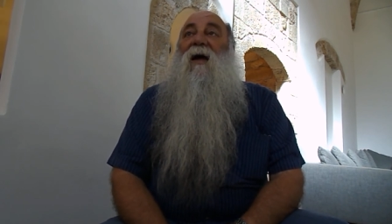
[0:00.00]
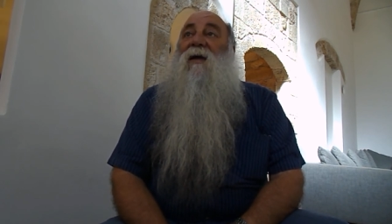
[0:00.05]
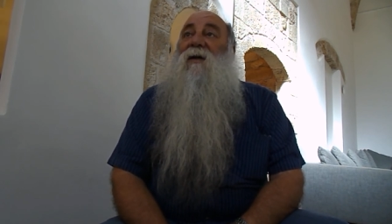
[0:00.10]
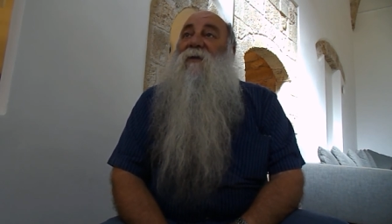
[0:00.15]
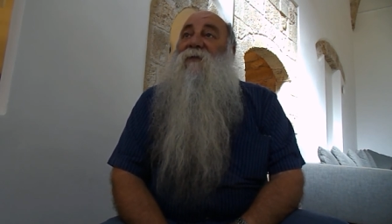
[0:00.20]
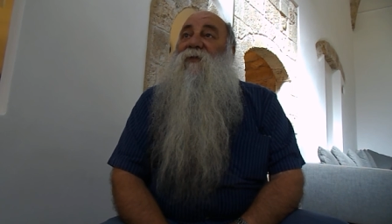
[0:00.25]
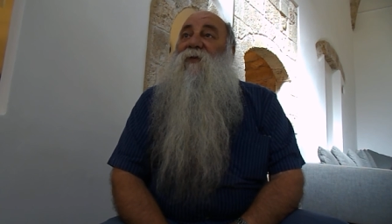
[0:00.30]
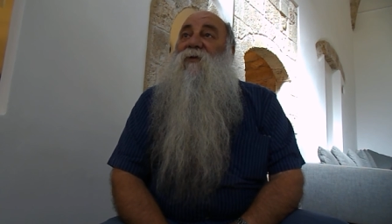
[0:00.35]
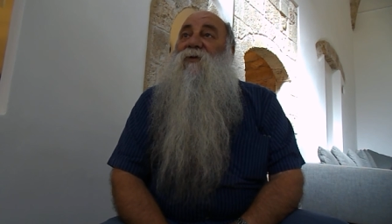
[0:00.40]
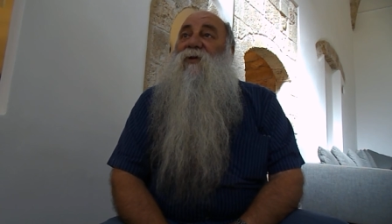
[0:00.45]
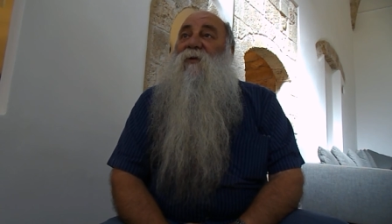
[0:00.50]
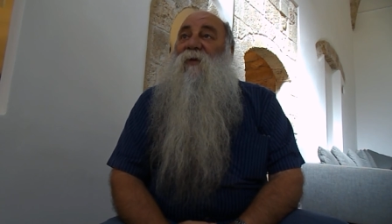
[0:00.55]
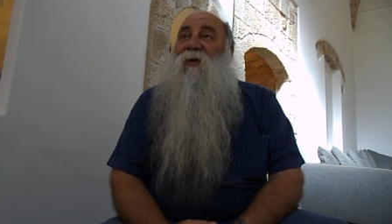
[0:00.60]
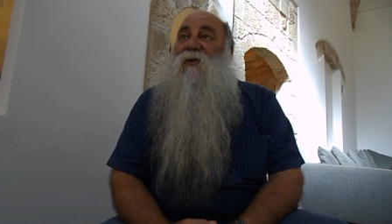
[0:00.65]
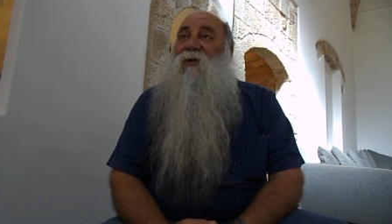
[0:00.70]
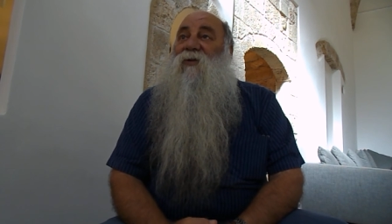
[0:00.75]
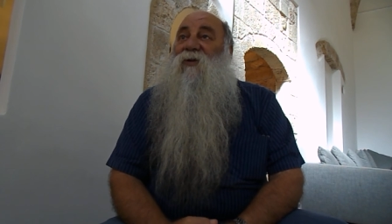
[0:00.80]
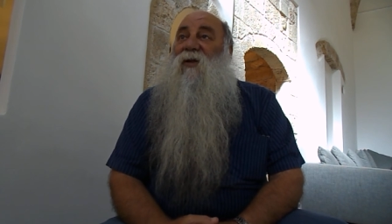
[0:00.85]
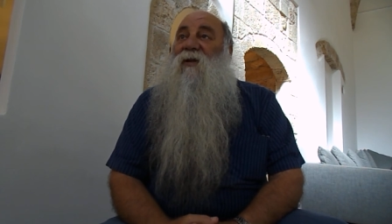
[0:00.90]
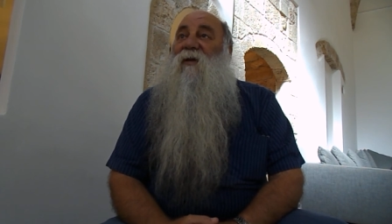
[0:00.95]
In the future, in the
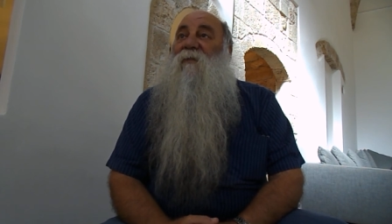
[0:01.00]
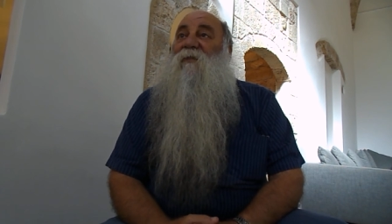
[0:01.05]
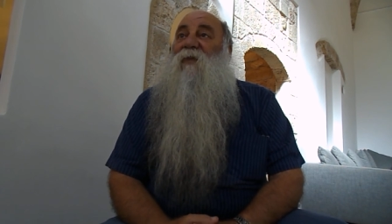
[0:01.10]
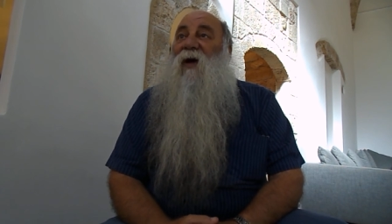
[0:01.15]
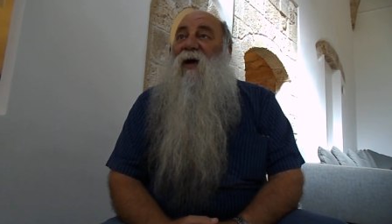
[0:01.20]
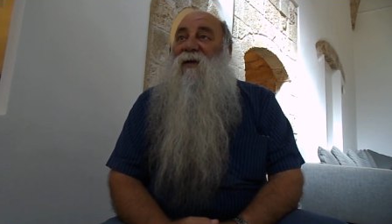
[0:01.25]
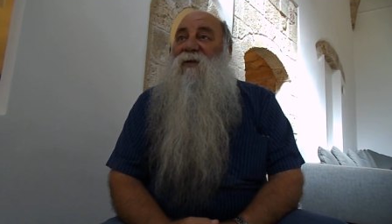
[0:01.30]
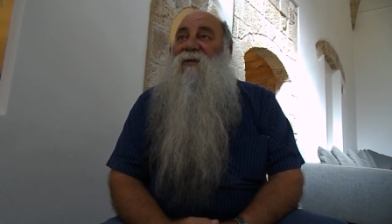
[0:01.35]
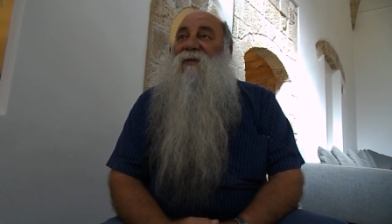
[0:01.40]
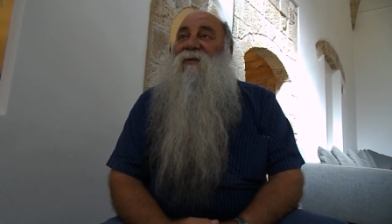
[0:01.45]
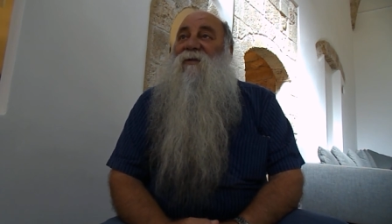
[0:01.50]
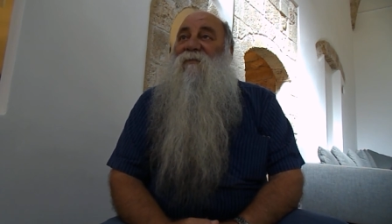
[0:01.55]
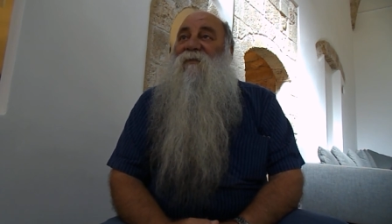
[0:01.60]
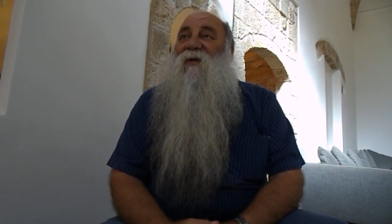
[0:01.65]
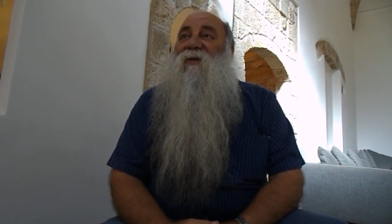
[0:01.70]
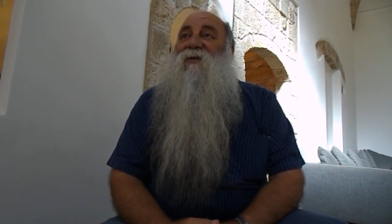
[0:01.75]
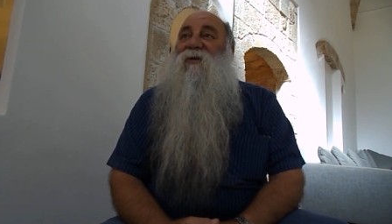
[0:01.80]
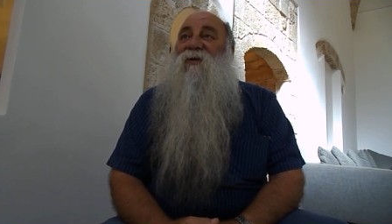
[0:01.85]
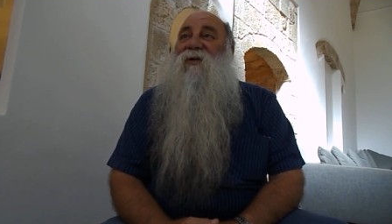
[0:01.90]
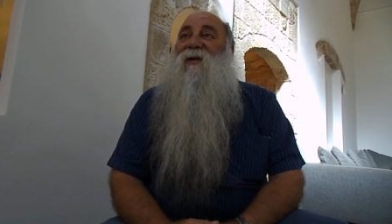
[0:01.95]
future of the Israel.
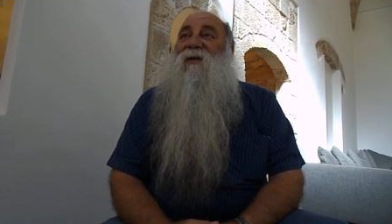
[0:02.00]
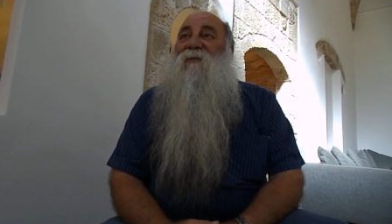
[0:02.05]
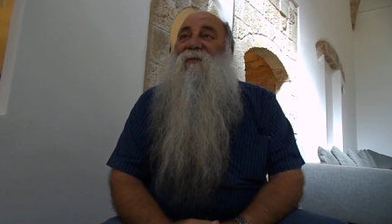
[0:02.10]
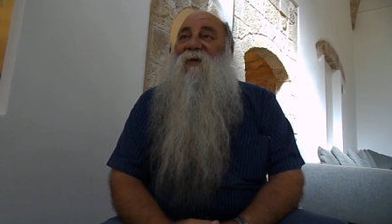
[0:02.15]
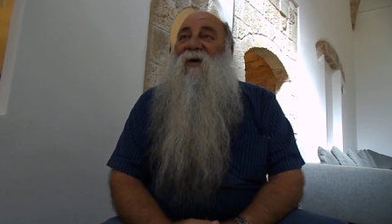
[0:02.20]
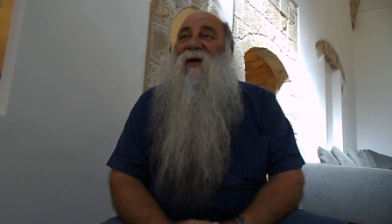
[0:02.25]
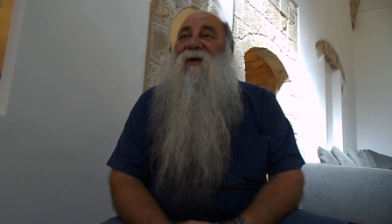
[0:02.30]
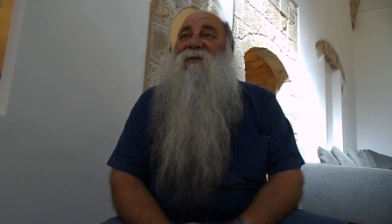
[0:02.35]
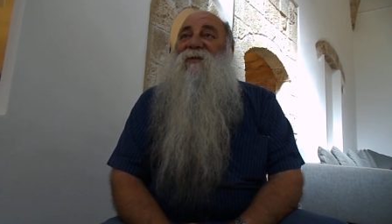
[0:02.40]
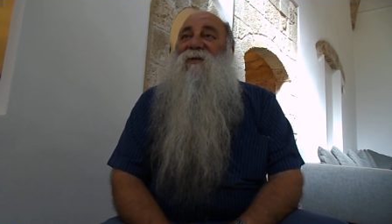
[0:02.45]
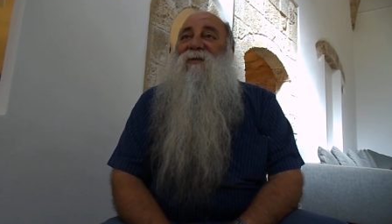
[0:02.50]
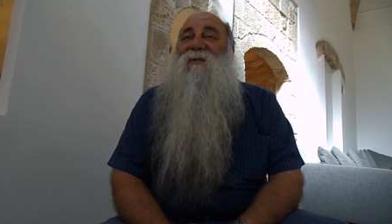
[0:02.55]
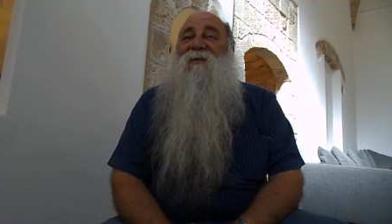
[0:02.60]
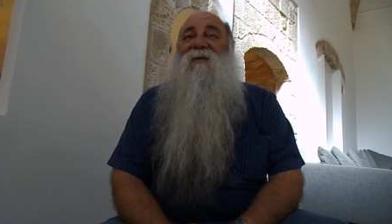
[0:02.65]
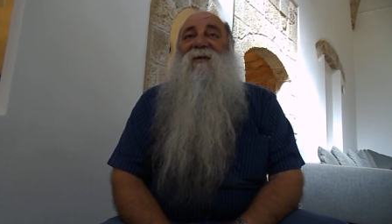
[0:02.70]
in the Israel.